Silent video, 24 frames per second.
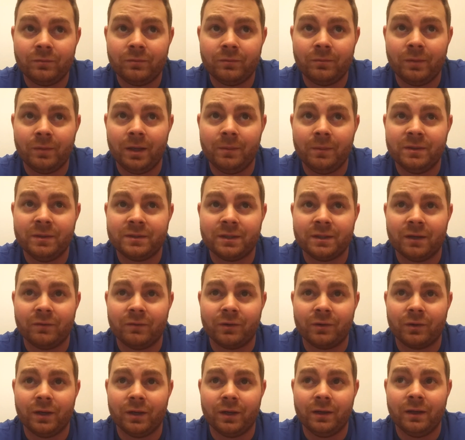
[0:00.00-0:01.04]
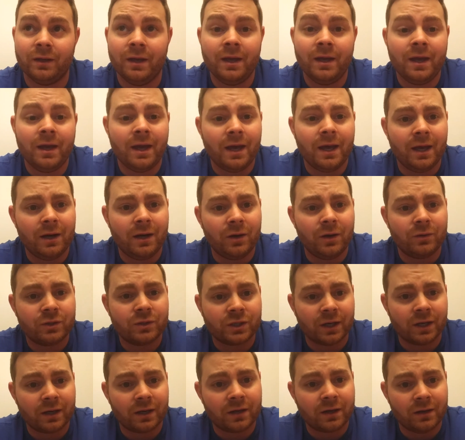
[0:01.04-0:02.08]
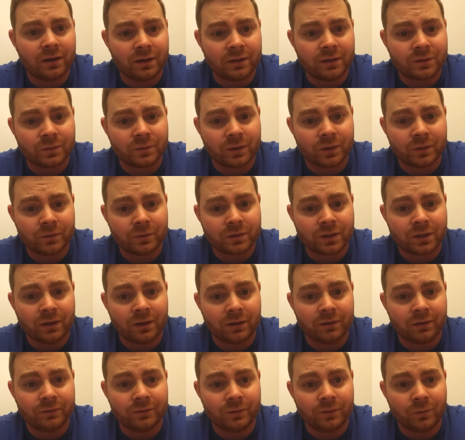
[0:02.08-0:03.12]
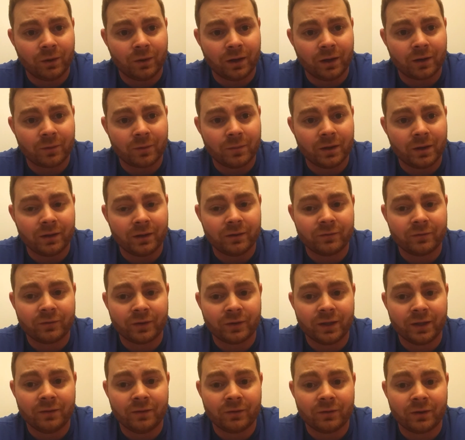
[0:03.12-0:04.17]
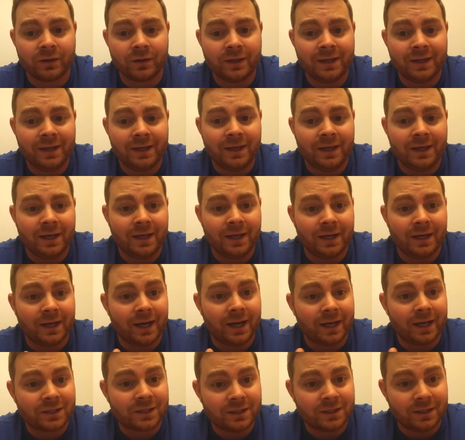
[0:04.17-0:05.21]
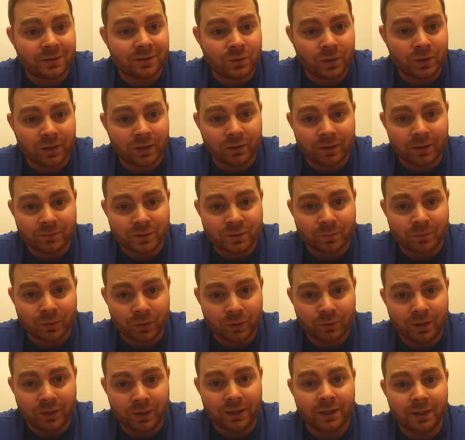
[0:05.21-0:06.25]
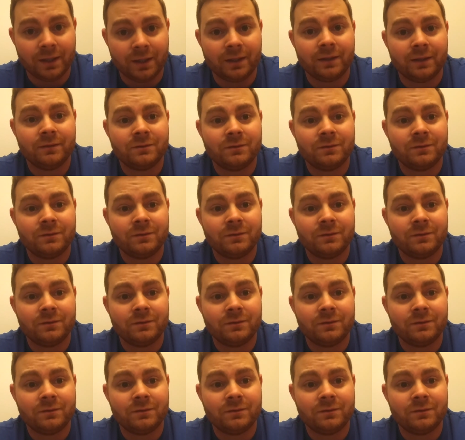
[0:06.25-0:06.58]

maybe 7 or 8, NO Shotgun is what it was called, the watermelon flavor, and it actually had 20 grams of protein in it.